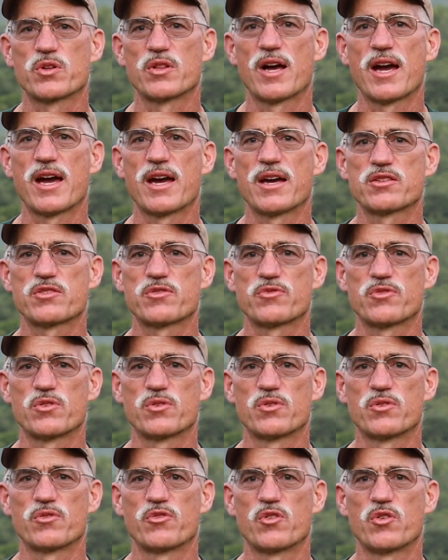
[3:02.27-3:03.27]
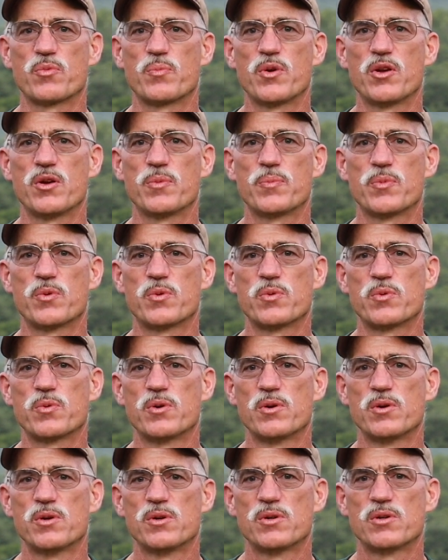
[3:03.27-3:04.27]
class for
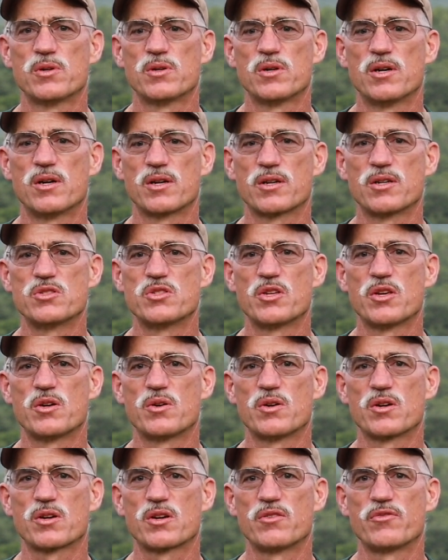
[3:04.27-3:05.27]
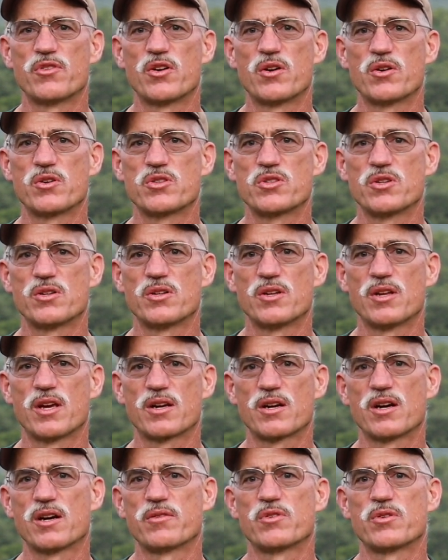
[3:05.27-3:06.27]
people considering a conversion.
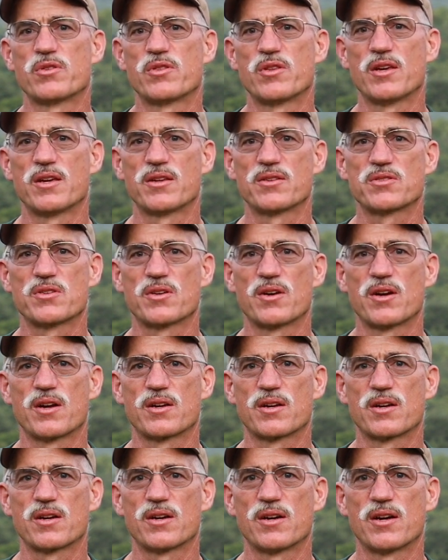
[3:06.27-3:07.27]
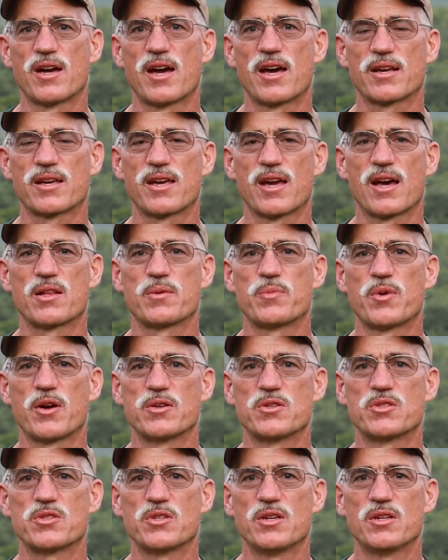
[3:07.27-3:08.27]
They covered things like how to
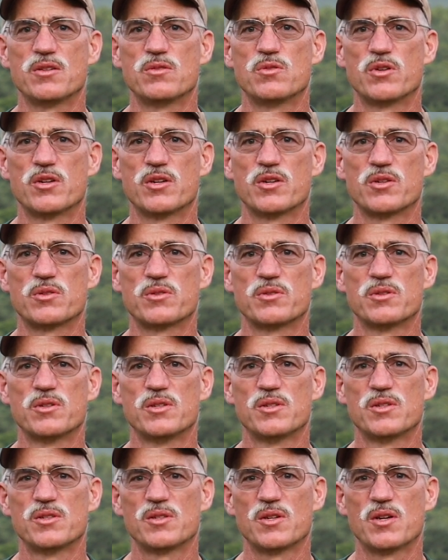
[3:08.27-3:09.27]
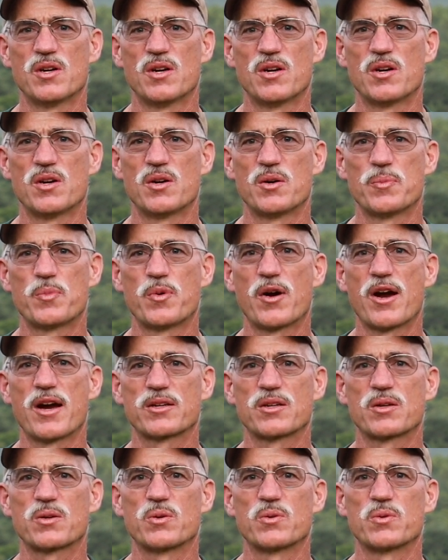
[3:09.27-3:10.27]
calibrate a seed drill,
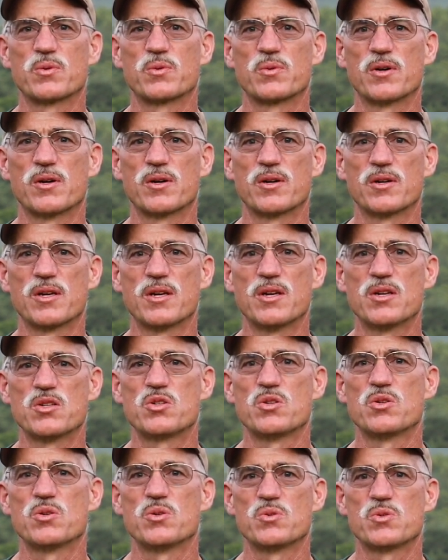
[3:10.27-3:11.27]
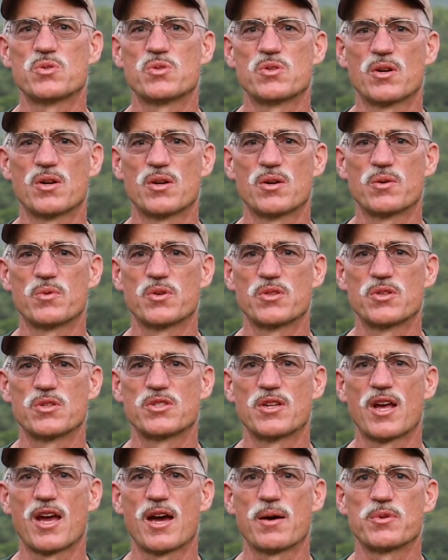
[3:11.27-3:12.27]
practical issues with
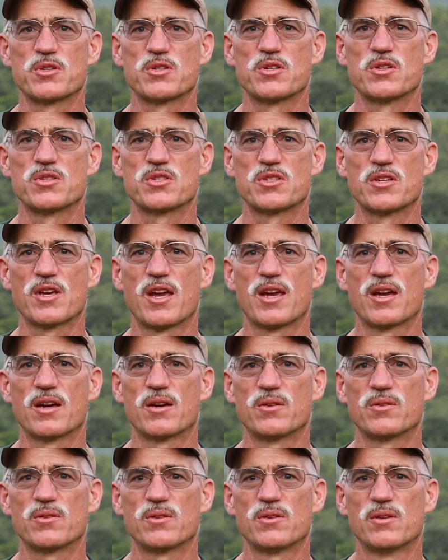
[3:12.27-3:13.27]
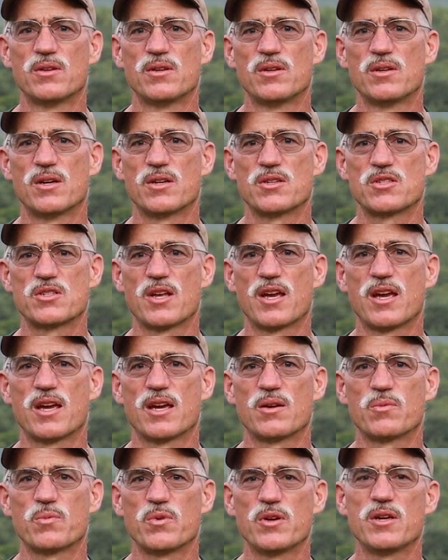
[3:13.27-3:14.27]
establishing a
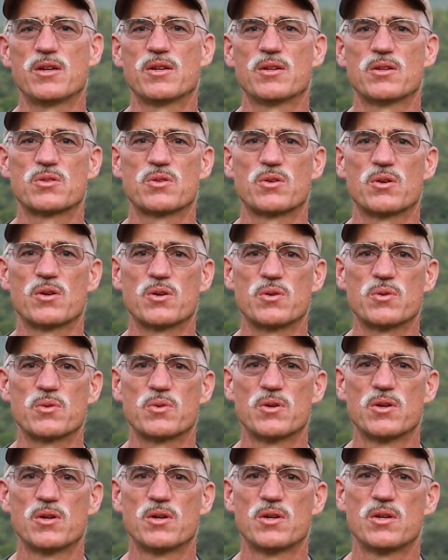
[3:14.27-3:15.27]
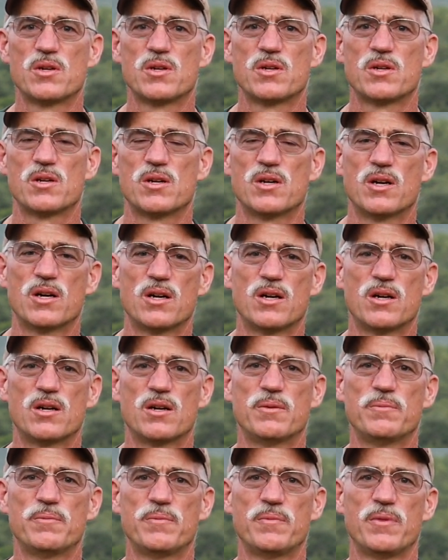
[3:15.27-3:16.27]
stand, weed control.
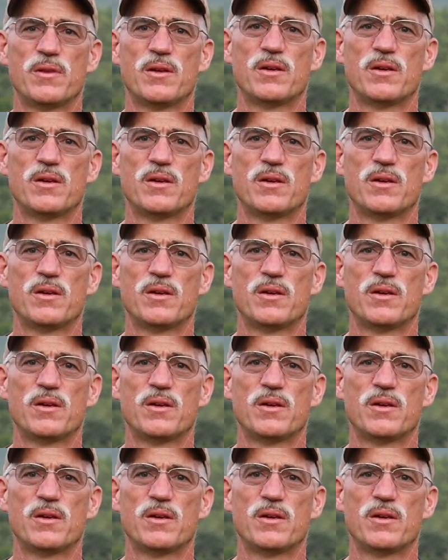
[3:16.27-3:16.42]
So